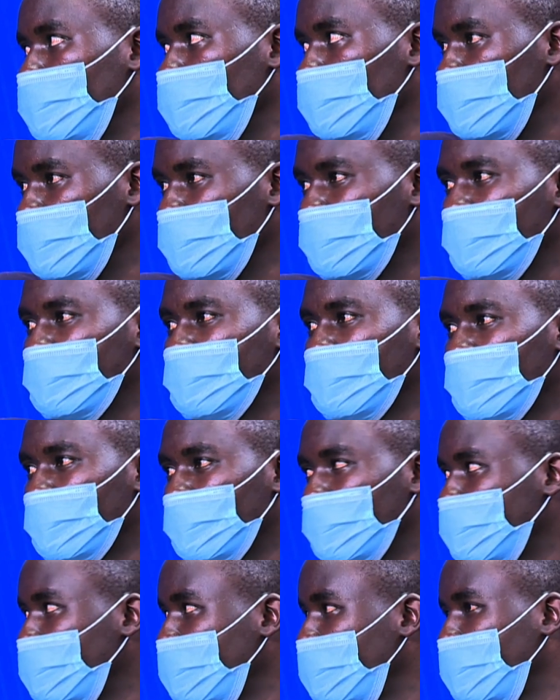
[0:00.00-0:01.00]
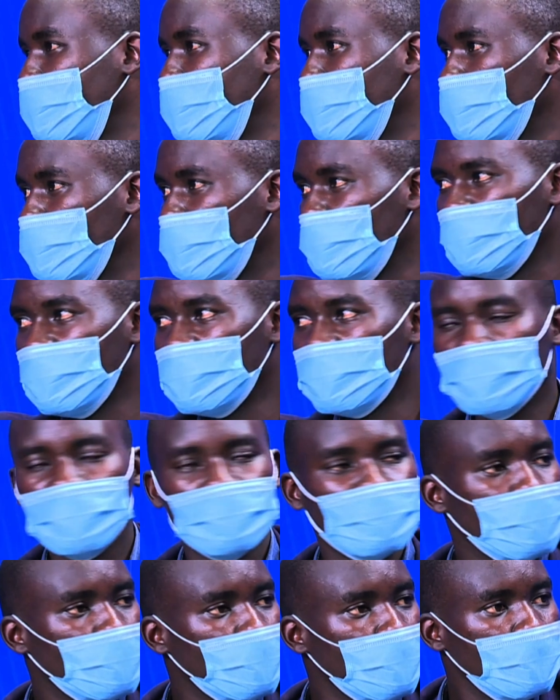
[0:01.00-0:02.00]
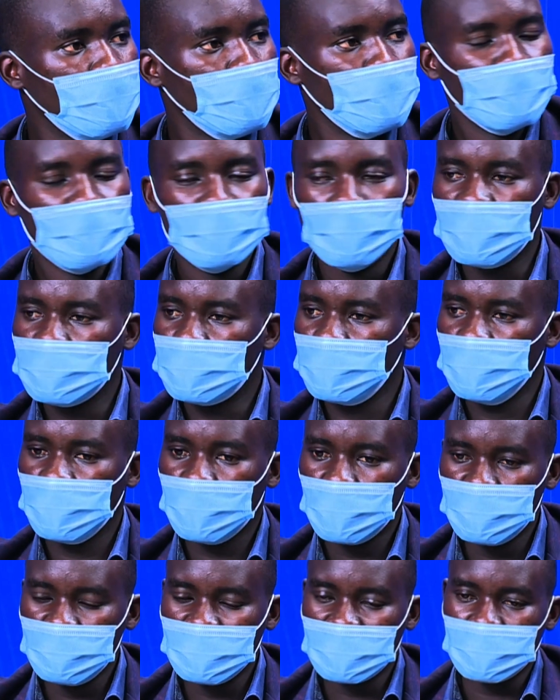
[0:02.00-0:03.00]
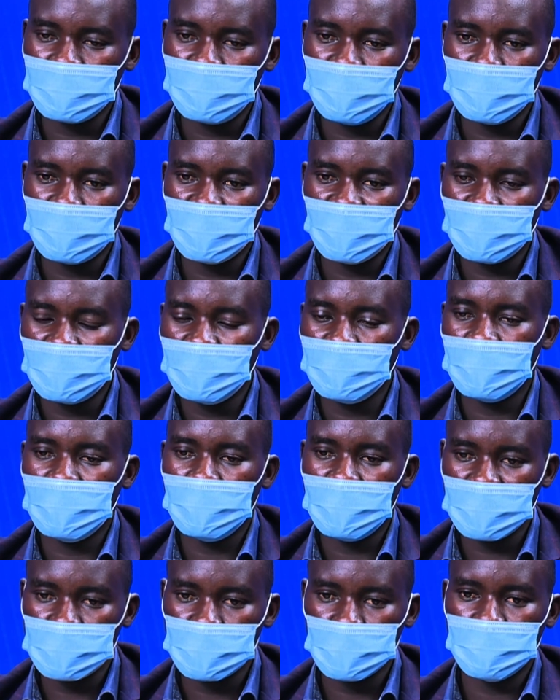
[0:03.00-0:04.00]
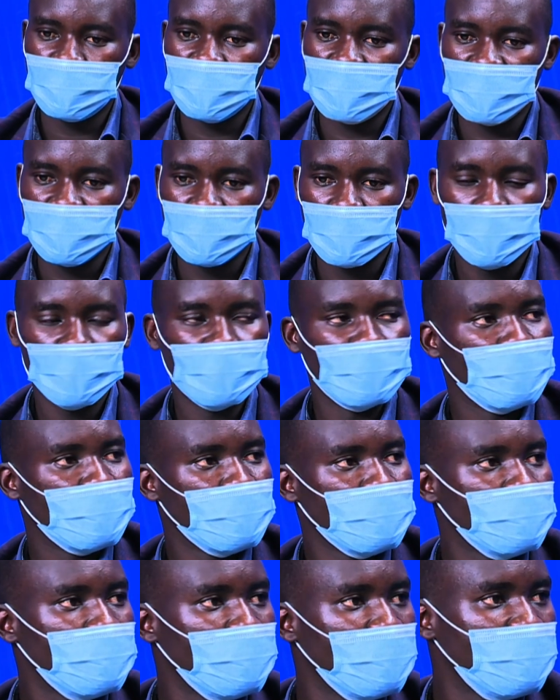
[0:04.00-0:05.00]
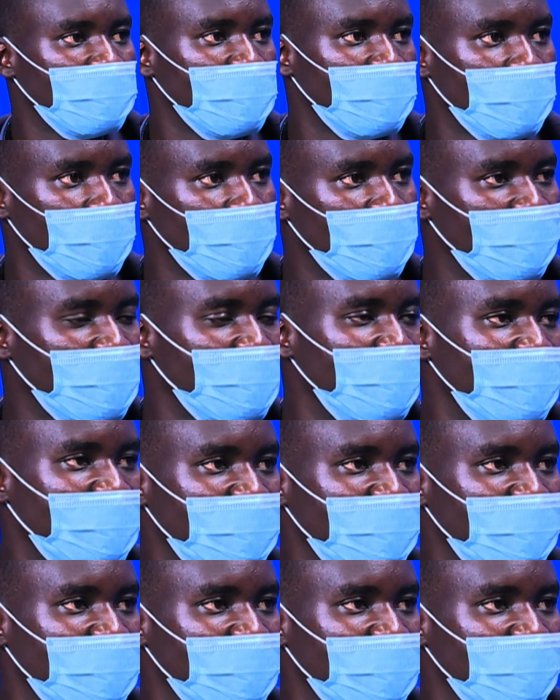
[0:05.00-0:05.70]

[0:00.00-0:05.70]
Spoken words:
to drink at around 10 and whatever time. But the ordinary people of the barber shop and everybody else, at around 9